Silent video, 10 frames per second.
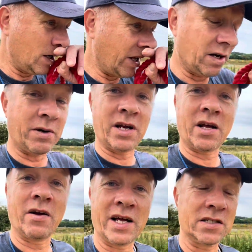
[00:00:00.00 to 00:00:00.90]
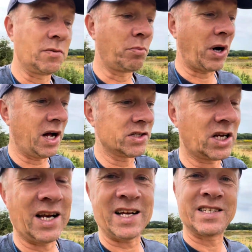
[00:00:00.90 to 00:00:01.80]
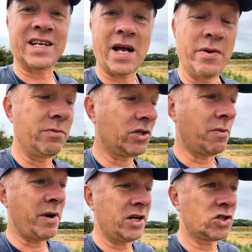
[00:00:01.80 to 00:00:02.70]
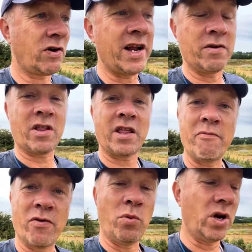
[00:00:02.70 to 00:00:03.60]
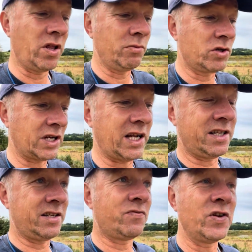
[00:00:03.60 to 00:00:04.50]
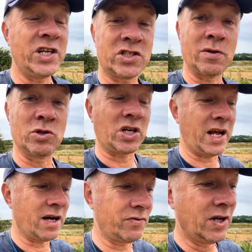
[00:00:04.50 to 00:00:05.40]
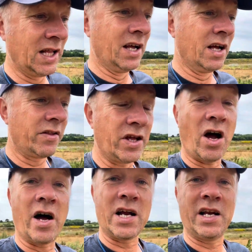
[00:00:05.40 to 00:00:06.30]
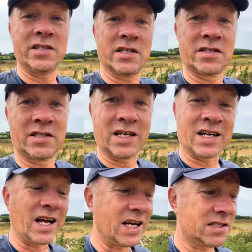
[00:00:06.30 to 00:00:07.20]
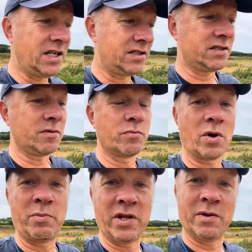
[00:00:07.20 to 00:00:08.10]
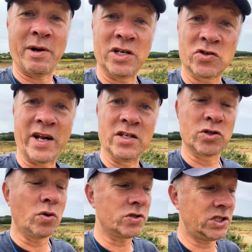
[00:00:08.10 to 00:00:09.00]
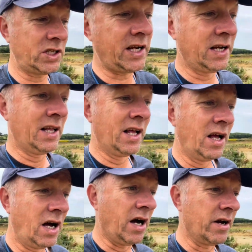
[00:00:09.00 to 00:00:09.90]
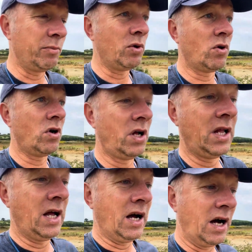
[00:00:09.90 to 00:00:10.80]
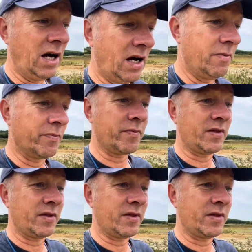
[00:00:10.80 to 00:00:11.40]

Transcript: and then I'm gonna go and get some plants to landscape them. So Mediterranean theme for one of them, because for this summer's gonna have the eyed lizards, the glass lizards, and probably the Mediterranean tortoises in, and a more um,